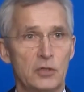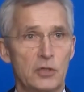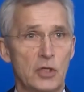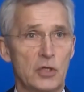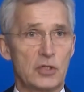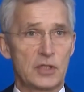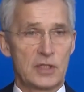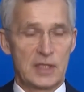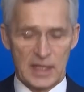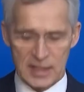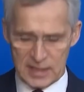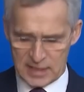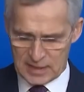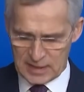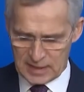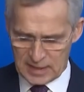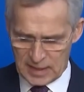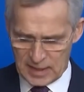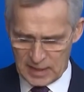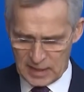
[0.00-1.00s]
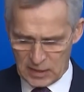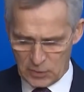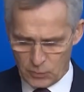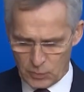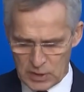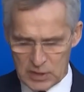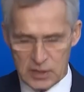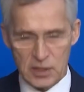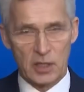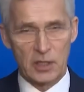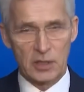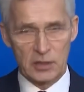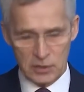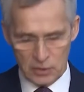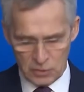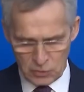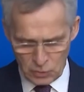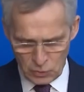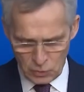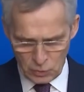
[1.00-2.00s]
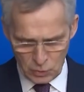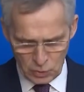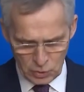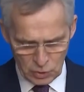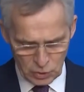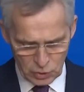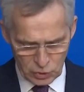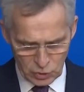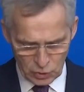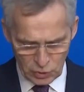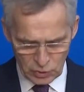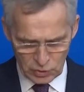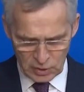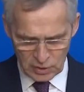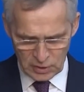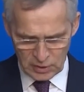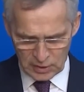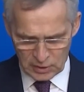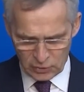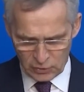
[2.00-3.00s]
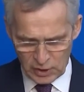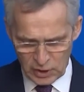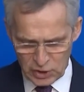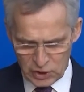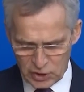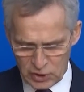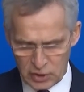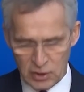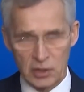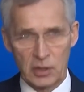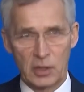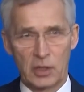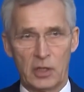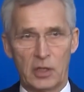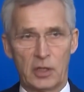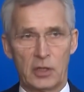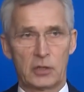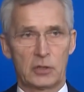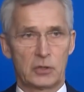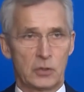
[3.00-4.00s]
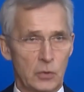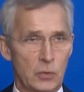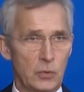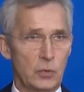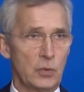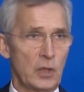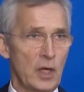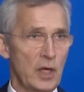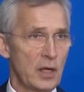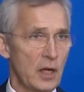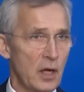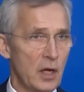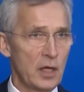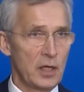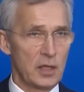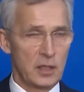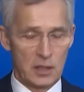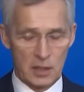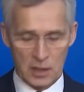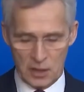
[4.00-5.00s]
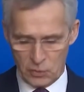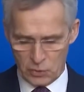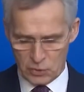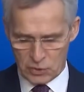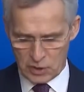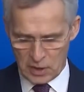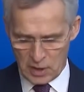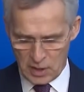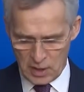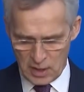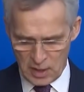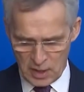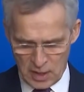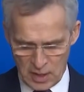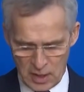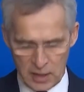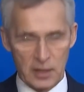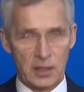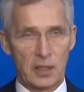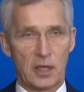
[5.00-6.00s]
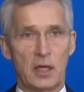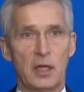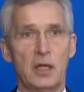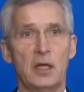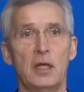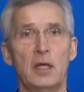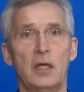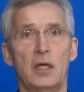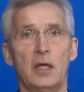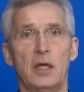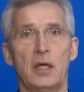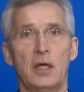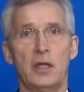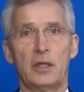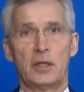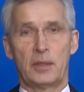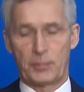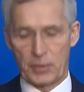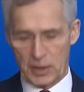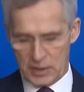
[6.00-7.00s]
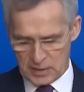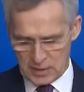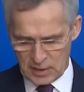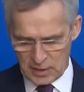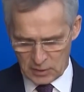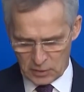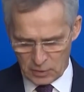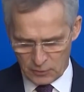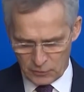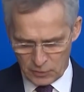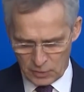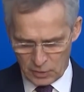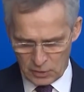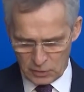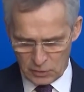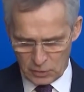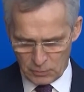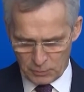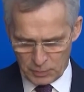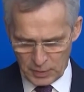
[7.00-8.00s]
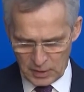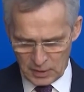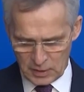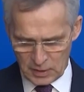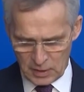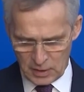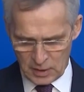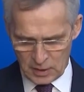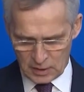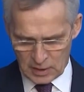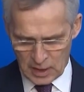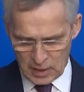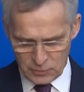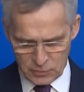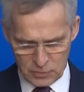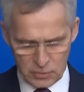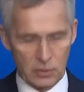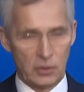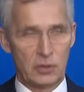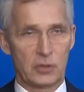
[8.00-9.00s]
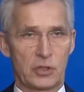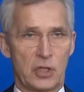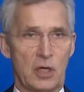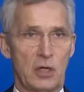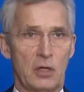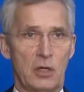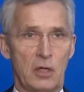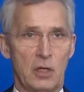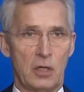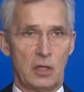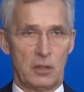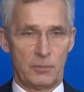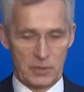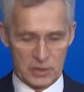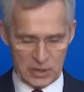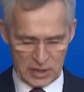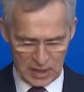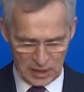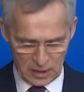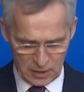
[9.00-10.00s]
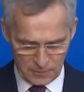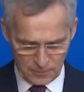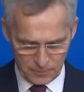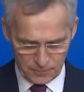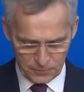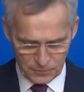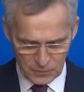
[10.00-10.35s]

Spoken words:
Just yesterday, we signed a new joint declaration, you and I, Ursula, and the President of the European Council, Charles Michel.